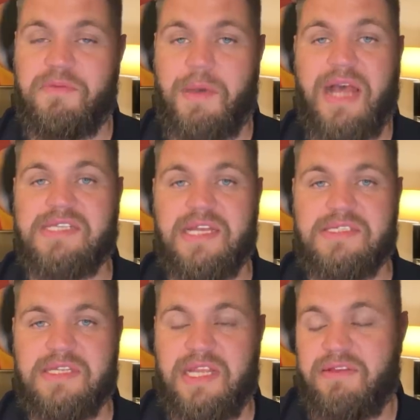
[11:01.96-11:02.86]

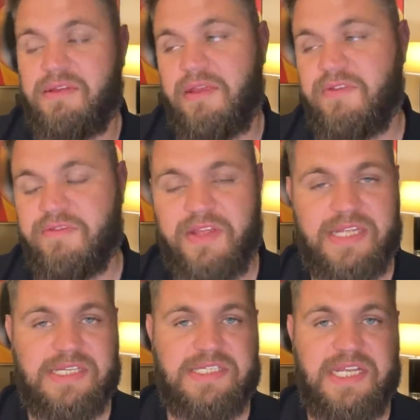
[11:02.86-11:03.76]
Barthez, even if he
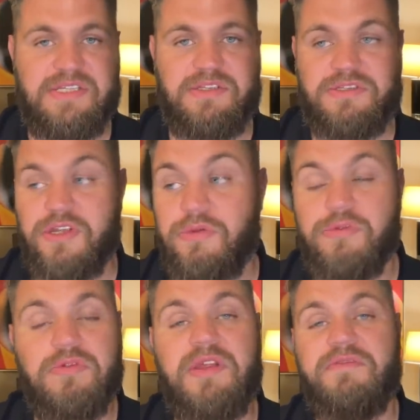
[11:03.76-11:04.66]
has a season two,
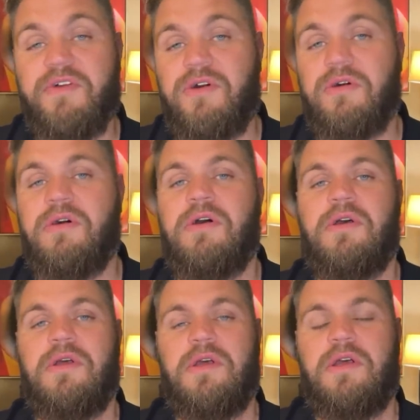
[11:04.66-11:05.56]
three, four,
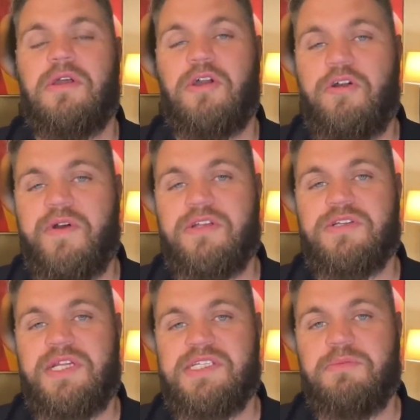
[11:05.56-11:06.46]
Kovar
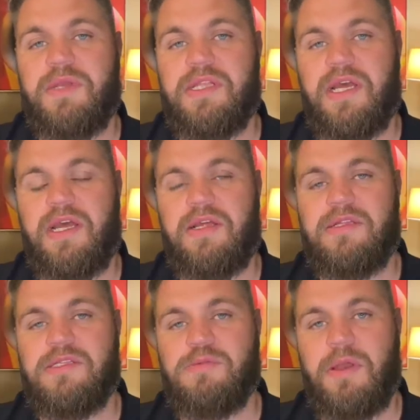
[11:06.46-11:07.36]
just needs to be there
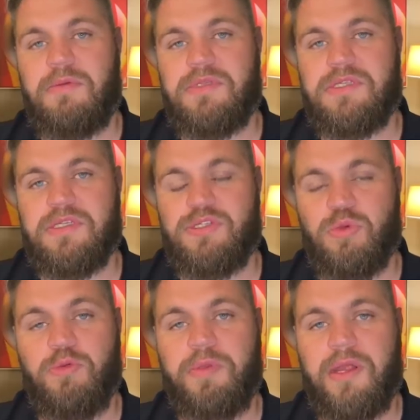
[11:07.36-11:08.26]
to be able to
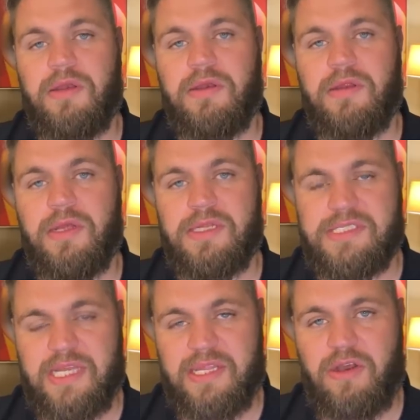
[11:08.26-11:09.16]
swoop in and
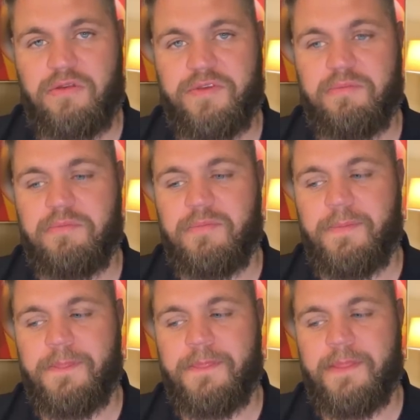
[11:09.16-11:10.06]
take that off him.
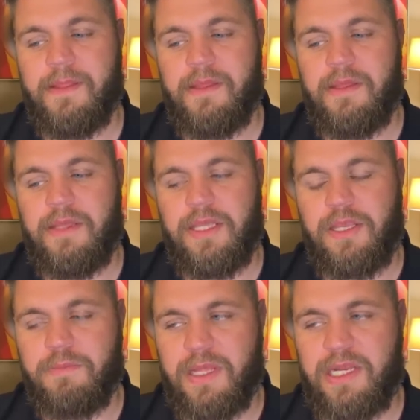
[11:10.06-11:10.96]
You
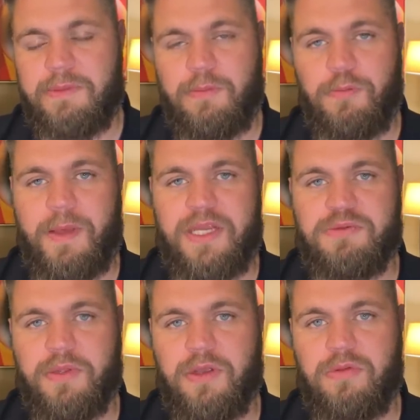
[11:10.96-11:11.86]
can be a little bit more
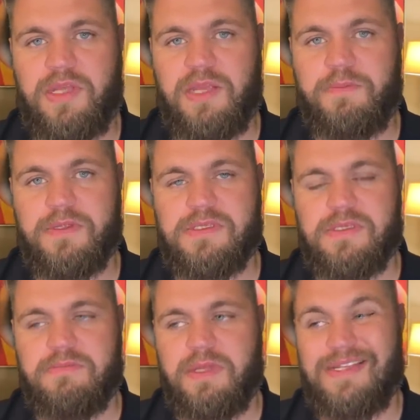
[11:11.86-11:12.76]
patient with goalkeepers
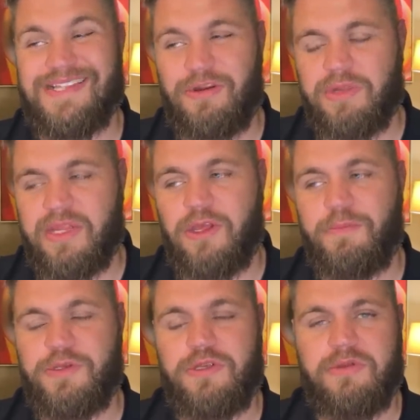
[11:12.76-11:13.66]
because they don't get the
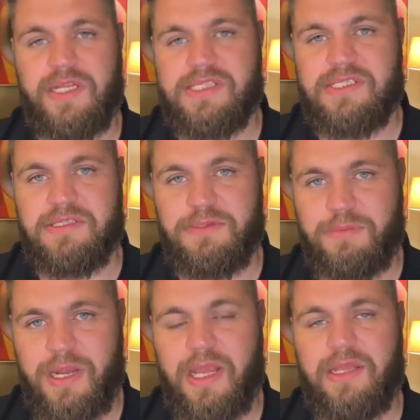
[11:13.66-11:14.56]
opportunities to
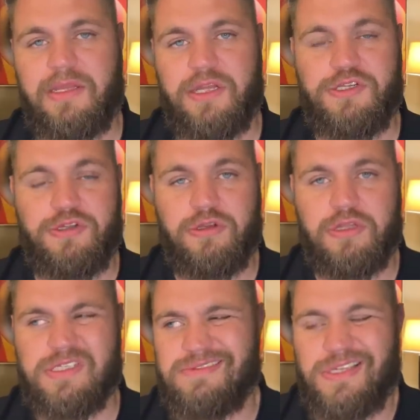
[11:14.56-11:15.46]
play as young
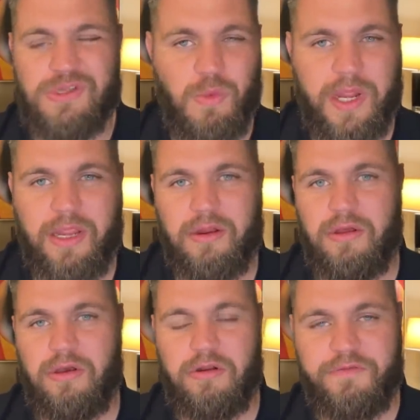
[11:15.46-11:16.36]
as, as a winger
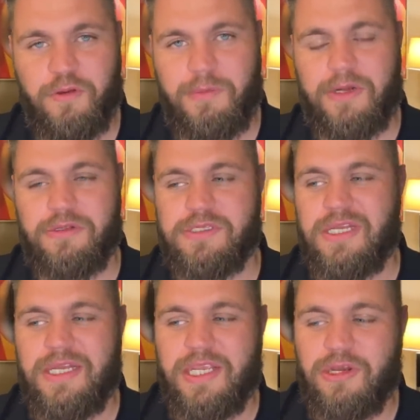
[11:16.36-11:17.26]
or a fullback does.
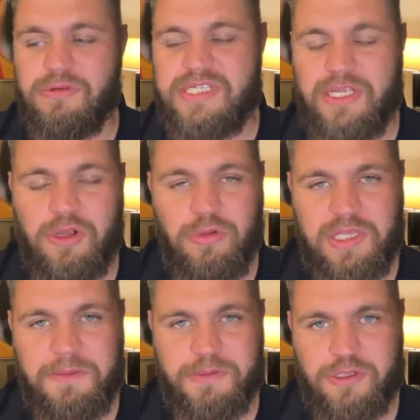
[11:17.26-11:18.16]
You don't see
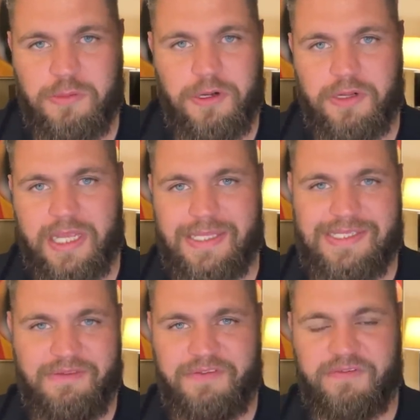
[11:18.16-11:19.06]
goalkeepers coming on and getting
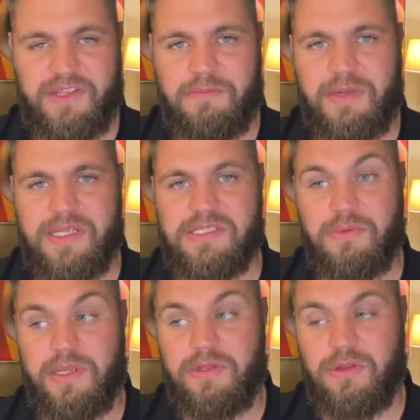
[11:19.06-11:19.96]
10, 15 minutes the
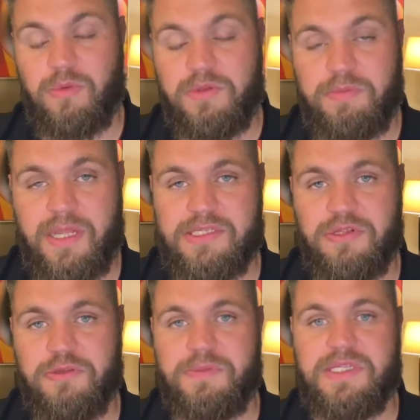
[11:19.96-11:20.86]
way you do with players in
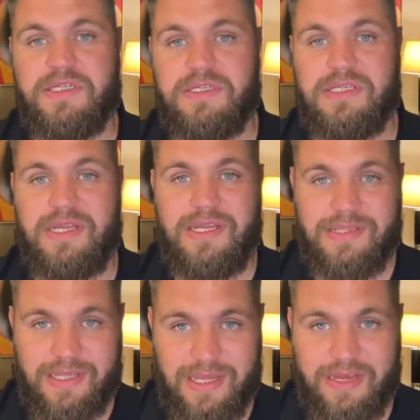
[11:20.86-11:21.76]
other positions.
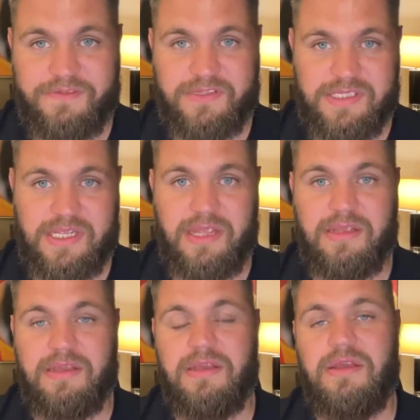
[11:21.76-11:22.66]
They have to
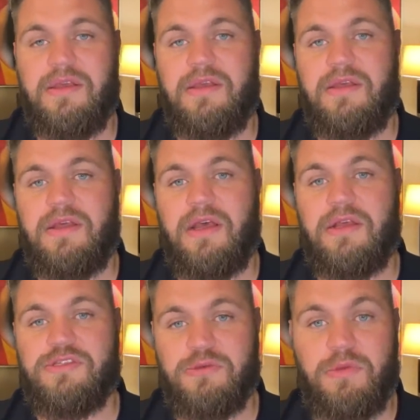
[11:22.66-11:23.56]
take
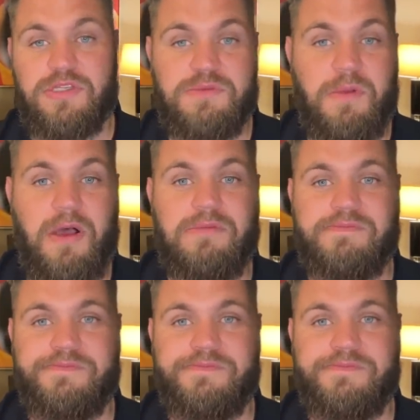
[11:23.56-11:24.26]
uh, someone's spot.